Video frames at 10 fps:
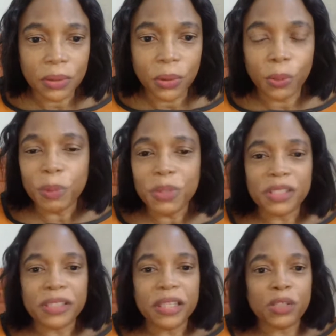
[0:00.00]
Or maybe
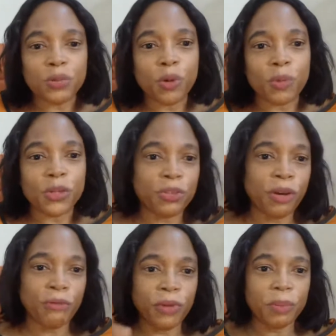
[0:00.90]
it's network because you
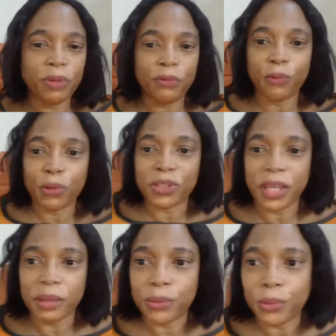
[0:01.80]
have a bit fuzzy.
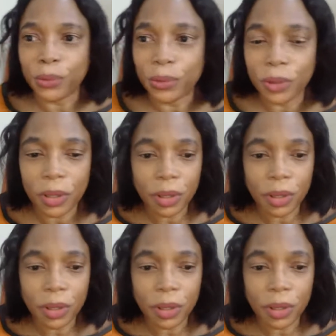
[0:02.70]
I don't know.